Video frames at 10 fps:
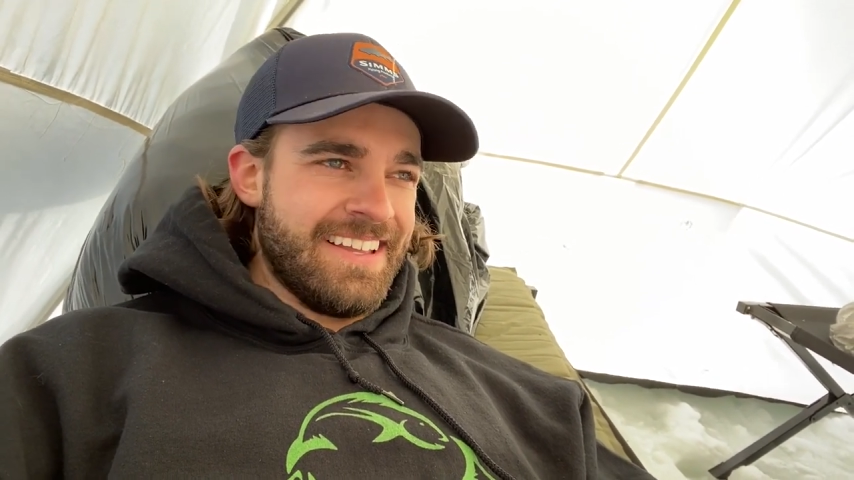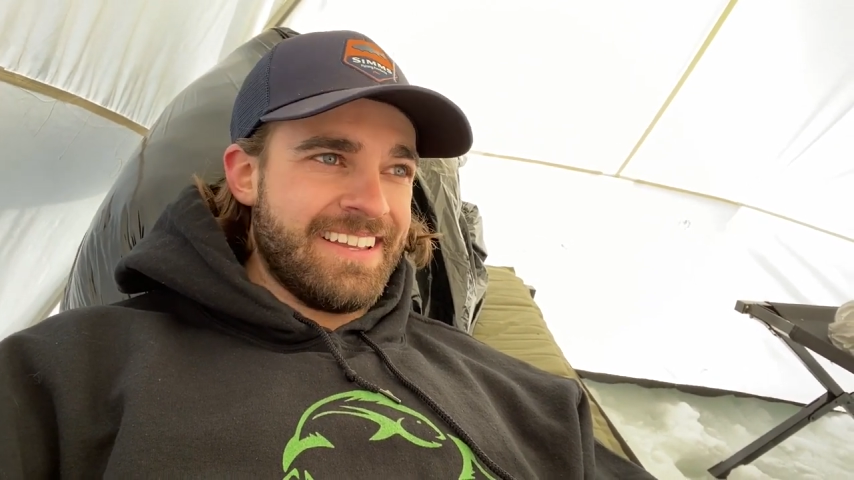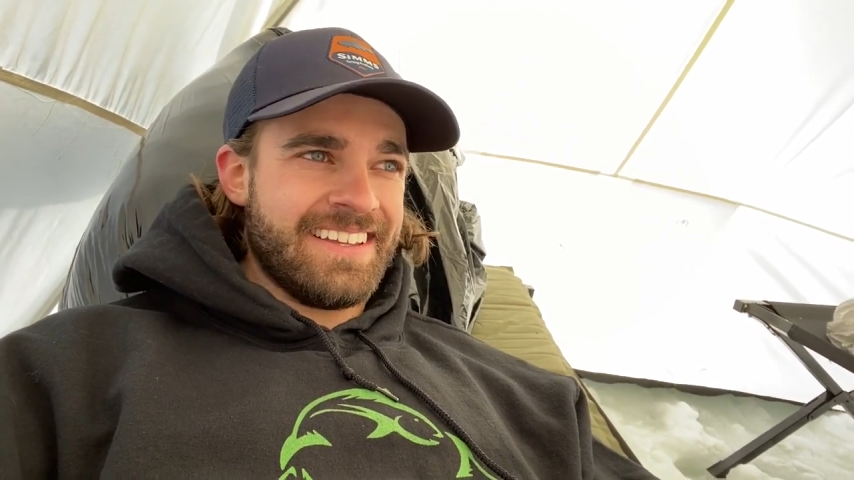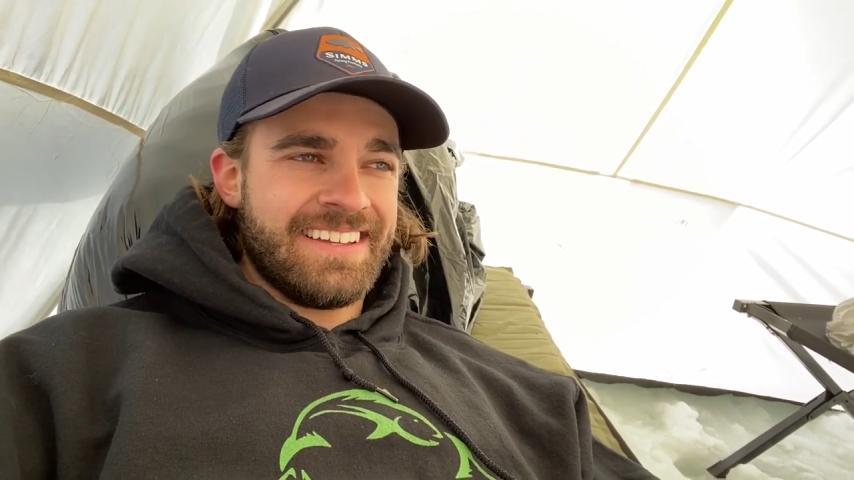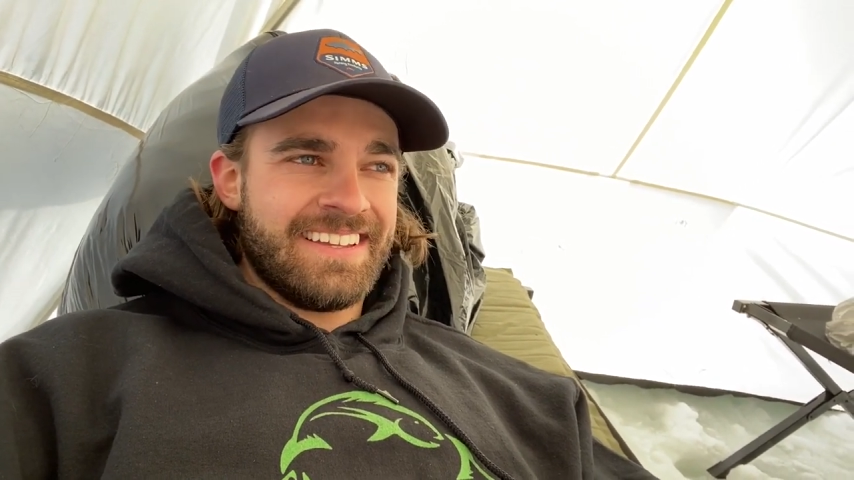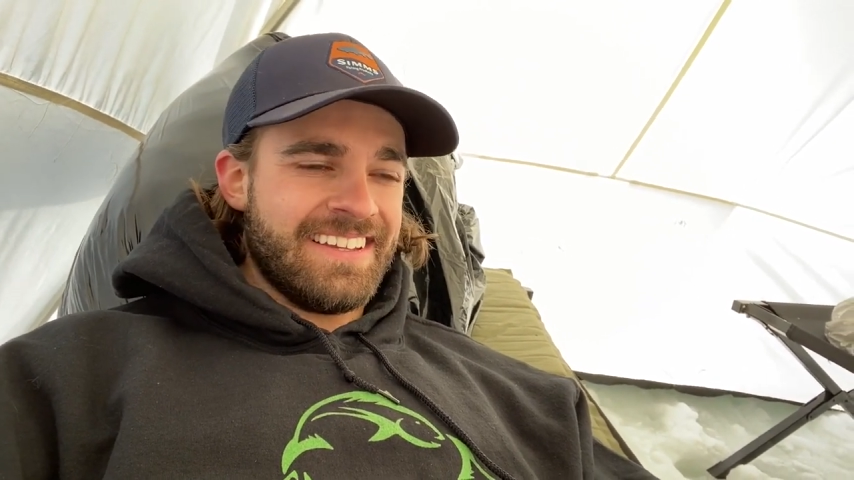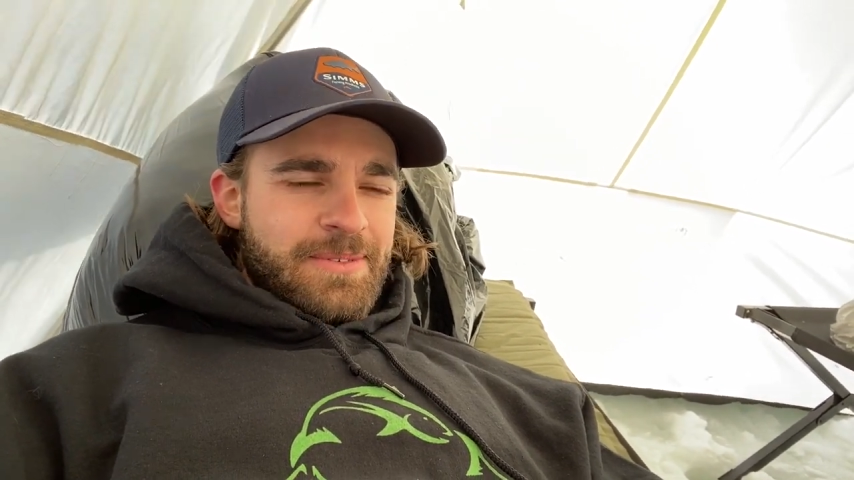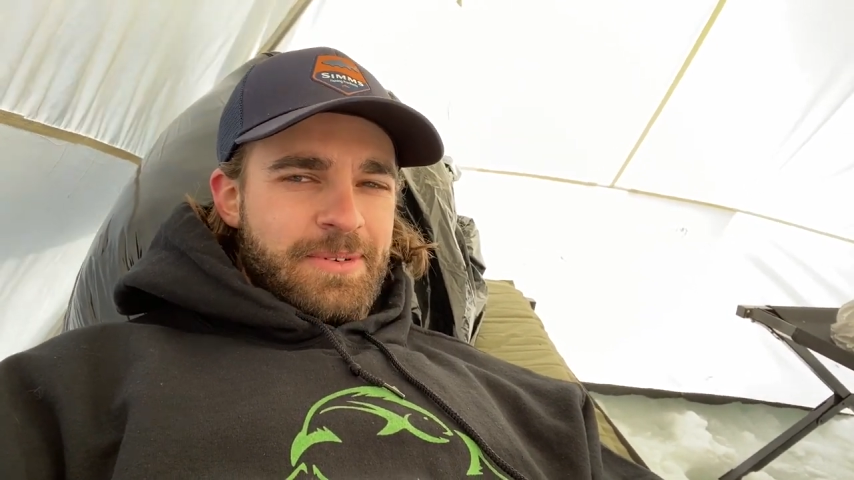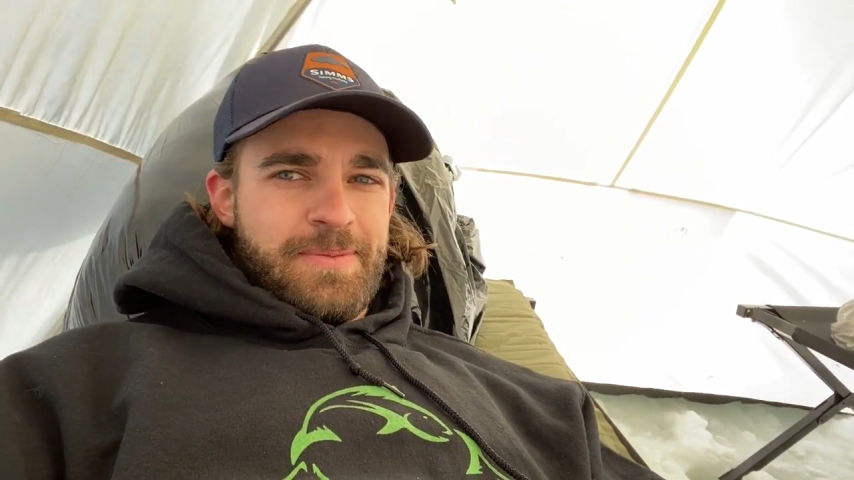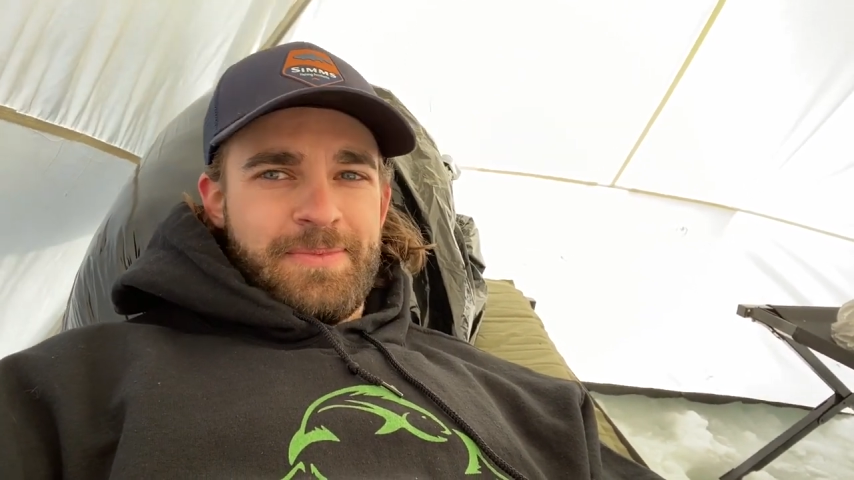Like,
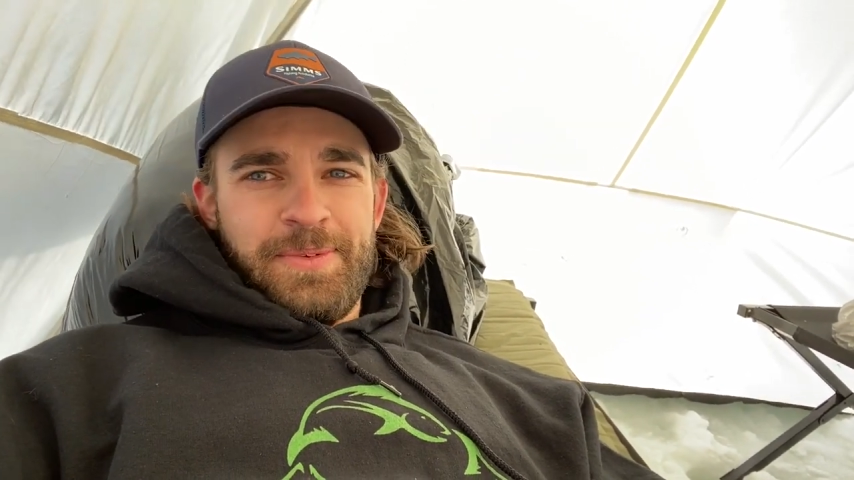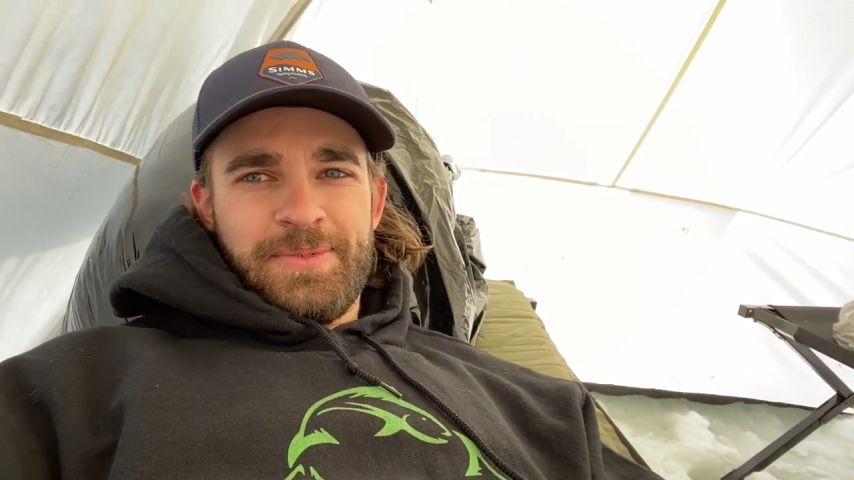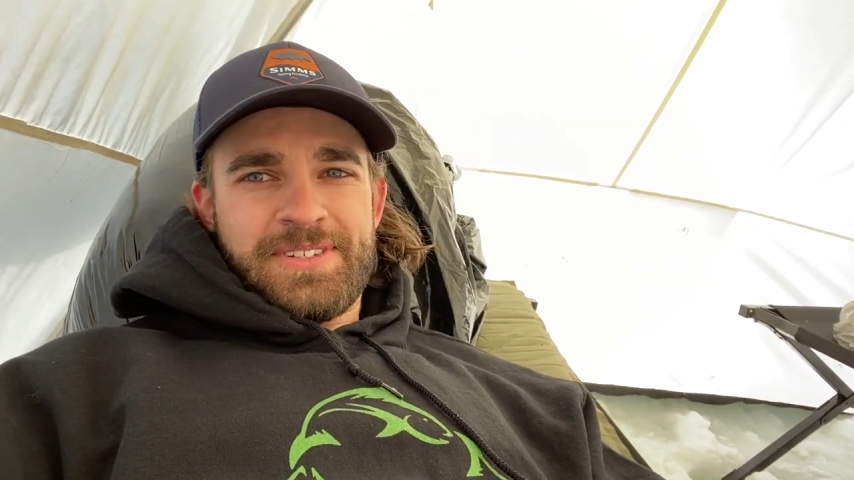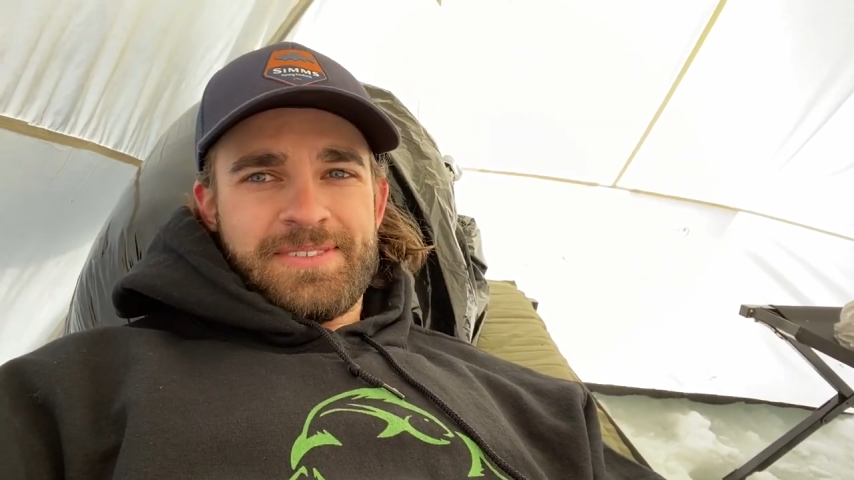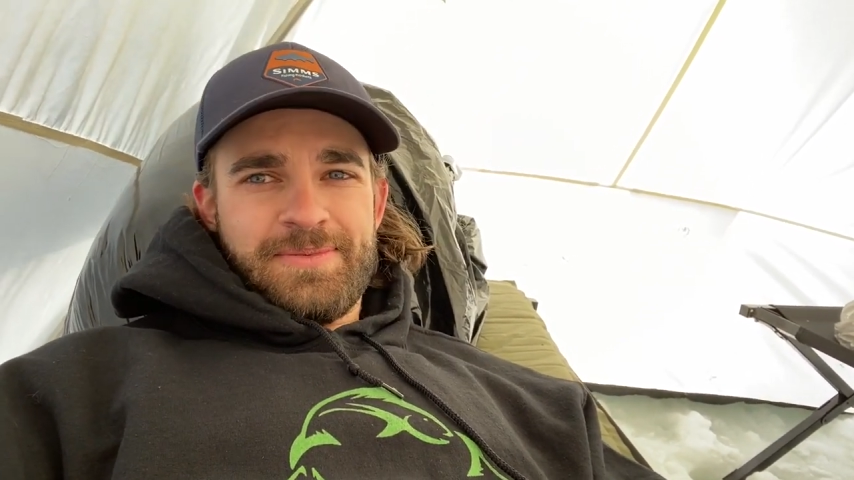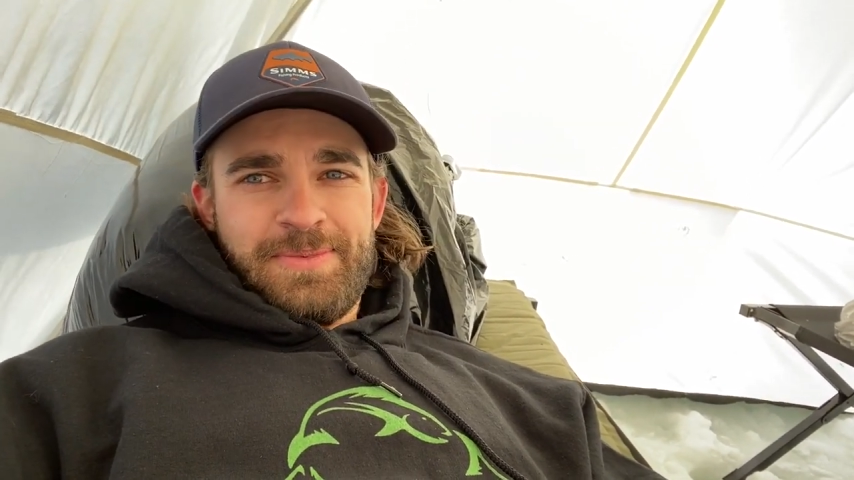it was